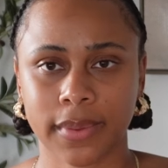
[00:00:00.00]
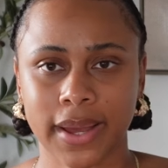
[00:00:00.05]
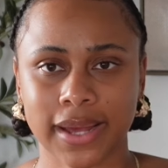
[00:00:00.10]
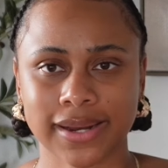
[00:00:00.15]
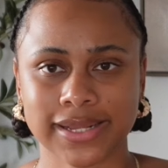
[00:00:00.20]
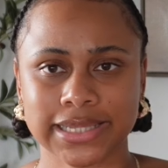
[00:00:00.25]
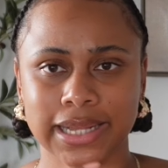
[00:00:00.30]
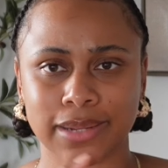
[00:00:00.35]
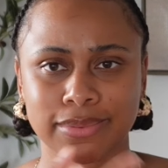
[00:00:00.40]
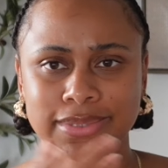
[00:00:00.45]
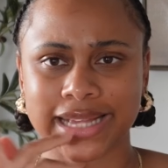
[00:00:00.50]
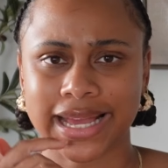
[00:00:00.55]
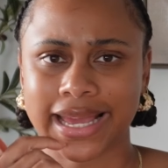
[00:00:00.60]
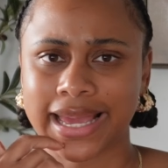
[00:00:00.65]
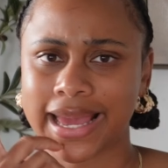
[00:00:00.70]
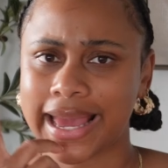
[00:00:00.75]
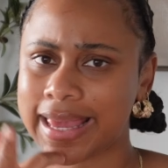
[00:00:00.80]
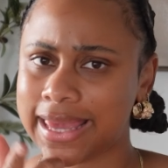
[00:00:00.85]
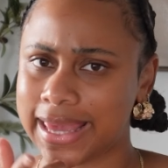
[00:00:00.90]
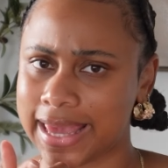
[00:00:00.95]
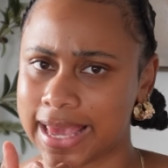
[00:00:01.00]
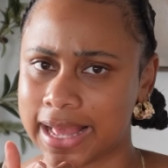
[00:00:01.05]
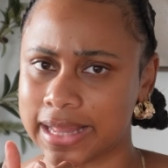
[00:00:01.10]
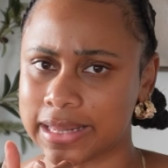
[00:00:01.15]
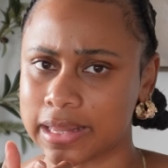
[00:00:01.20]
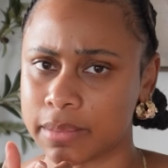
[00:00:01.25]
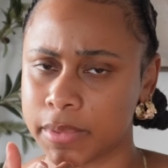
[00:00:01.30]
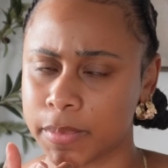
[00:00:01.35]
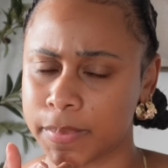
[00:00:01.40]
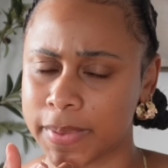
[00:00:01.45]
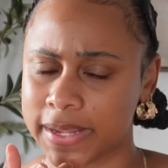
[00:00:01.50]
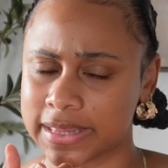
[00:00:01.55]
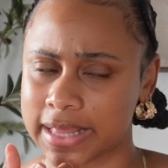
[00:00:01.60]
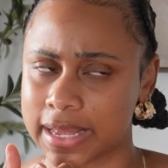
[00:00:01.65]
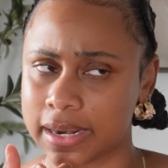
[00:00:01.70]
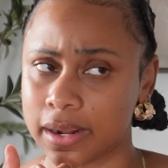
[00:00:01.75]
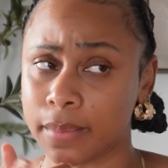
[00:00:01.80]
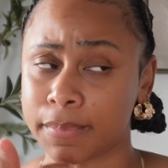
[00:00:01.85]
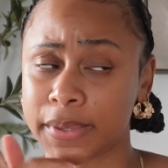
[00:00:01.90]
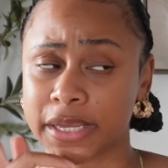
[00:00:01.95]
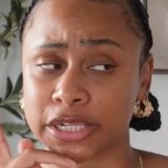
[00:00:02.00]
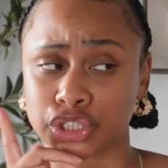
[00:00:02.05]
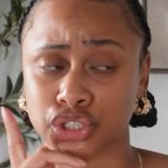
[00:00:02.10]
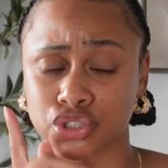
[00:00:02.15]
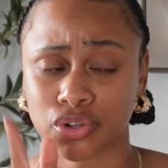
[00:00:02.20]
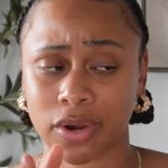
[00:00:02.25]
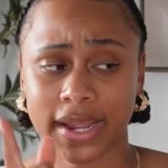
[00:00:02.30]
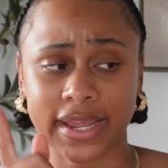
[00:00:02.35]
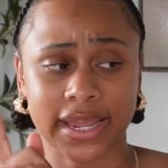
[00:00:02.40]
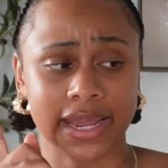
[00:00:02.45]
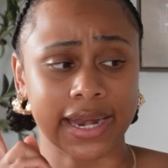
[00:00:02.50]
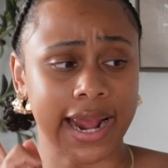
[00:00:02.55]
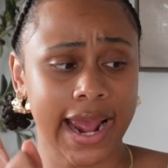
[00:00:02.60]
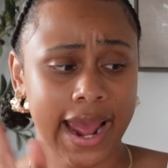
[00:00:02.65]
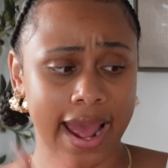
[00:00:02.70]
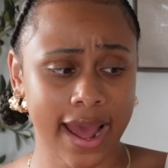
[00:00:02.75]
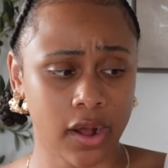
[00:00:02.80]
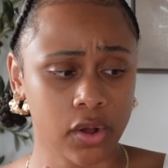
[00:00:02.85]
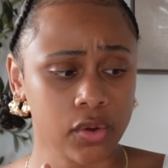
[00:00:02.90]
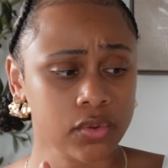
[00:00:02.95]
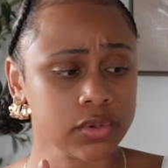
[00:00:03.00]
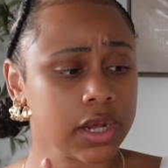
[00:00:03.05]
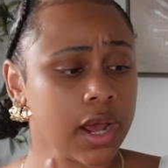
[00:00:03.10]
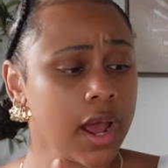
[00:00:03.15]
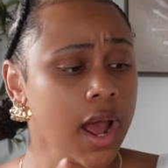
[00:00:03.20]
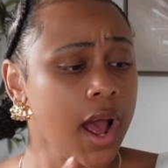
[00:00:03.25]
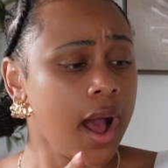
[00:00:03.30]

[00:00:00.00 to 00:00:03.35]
about it so i was like yeah let me pick that up and try it out